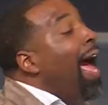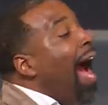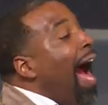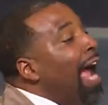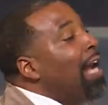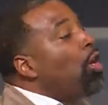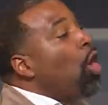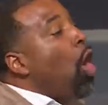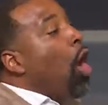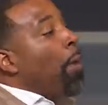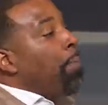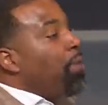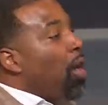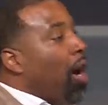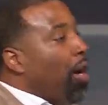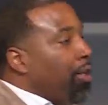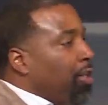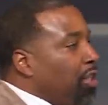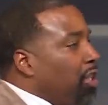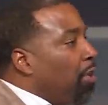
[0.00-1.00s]
I know I'm
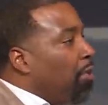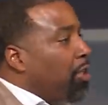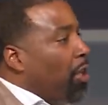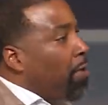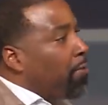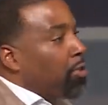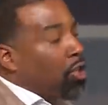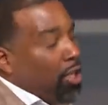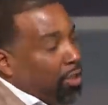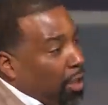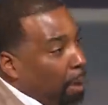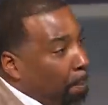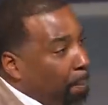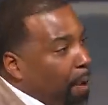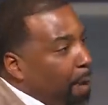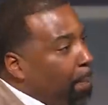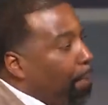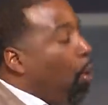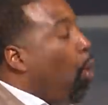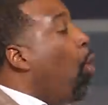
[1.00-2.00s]
talking to some, to some
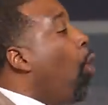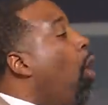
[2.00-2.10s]
people who